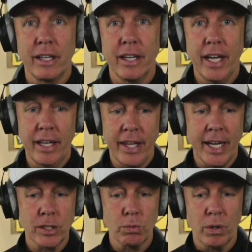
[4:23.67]
And
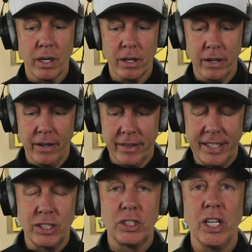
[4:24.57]
that's where the
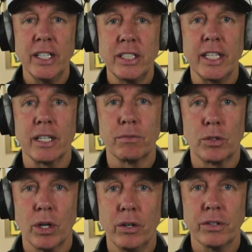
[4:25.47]
stunting of
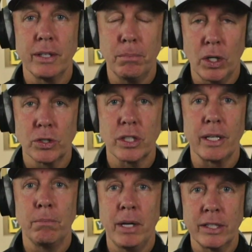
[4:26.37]
growth emotionally
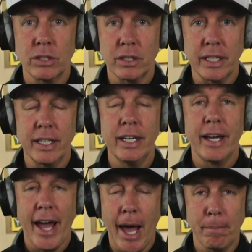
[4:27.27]
and mentally
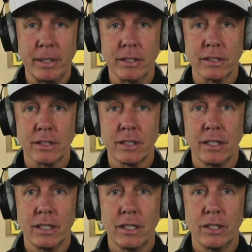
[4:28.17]
happens.
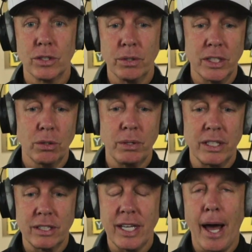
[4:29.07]
So until we
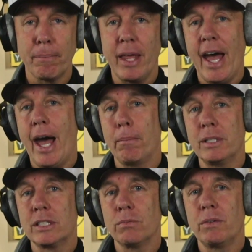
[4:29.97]
stop the
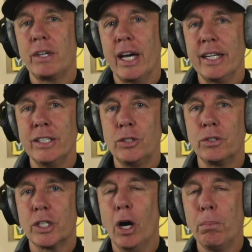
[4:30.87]
habits that we've gotten into to
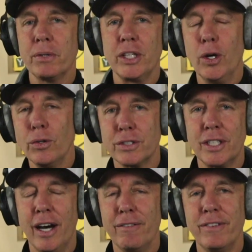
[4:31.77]
cope with the old
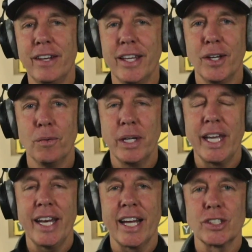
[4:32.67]
stuff, we
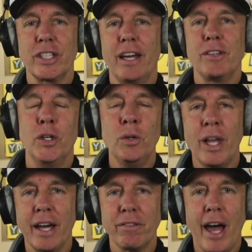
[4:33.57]
can't actually have the new
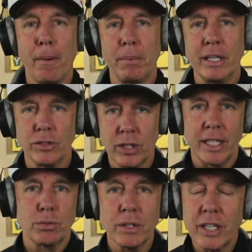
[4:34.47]
life happen. And so
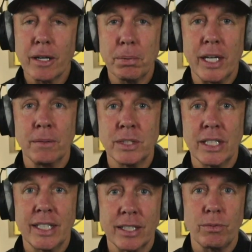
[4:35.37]
that's where therapy comes
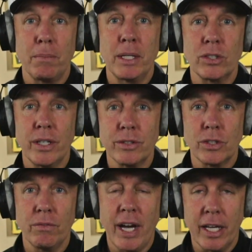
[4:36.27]
in. That's why mental health is
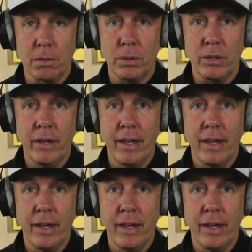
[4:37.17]
so valuable.